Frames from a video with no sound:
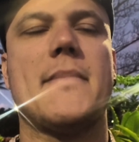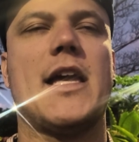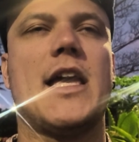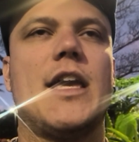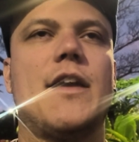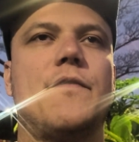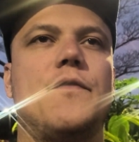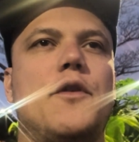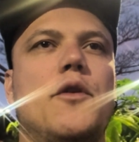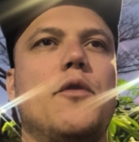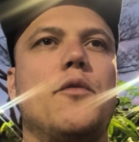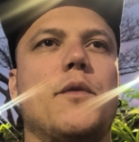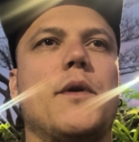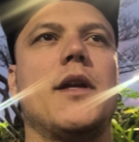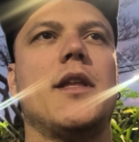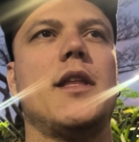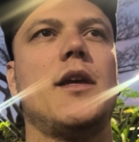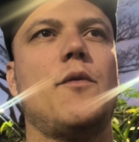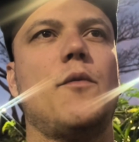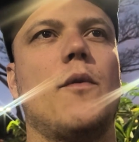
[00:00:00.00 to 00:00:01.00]
if you
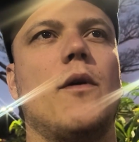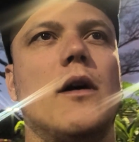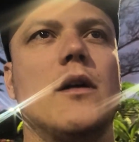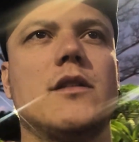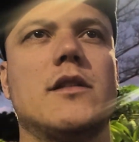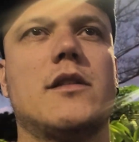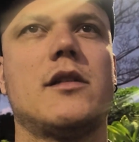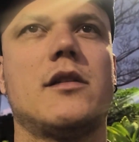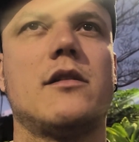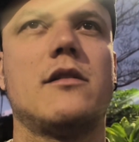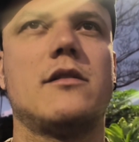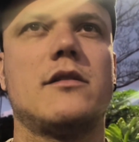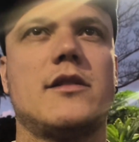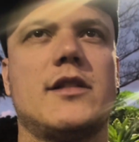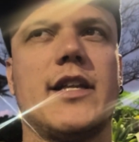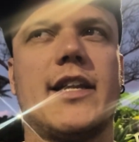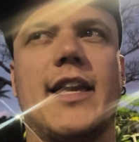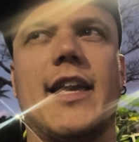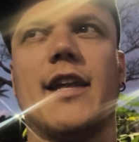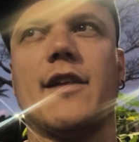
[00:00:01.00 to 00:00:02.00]
really want
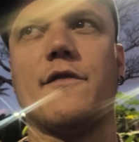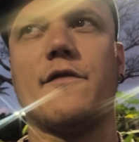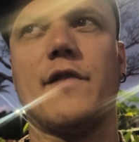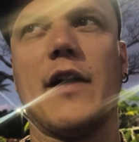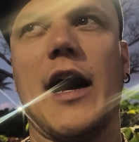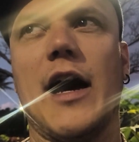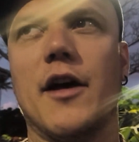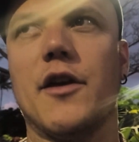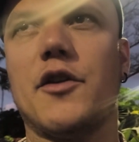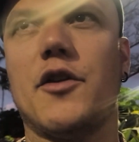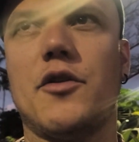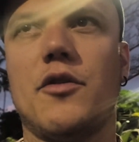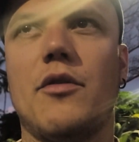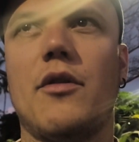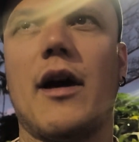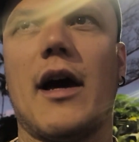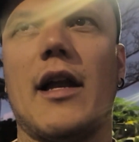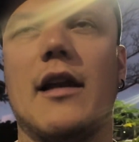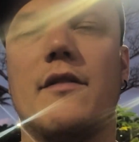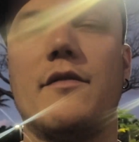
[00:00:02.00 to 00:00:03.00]
to get value
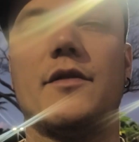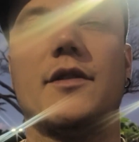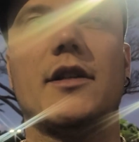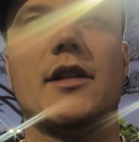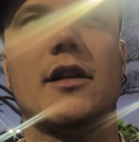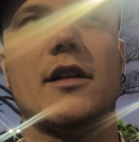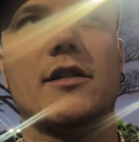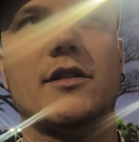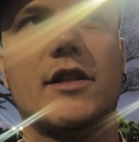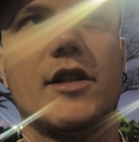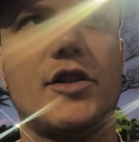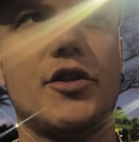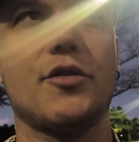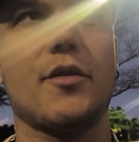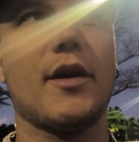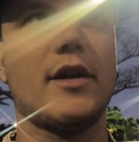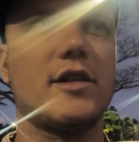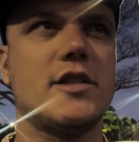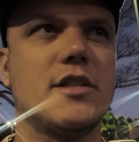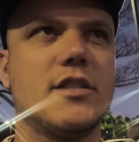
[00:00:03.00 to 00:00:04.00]
out of a
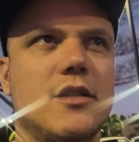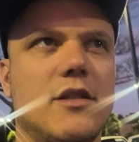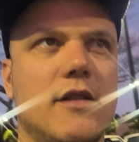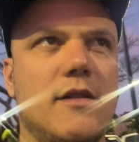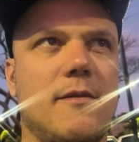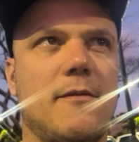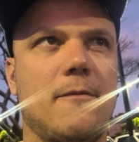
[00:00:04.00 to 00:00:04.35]
situation,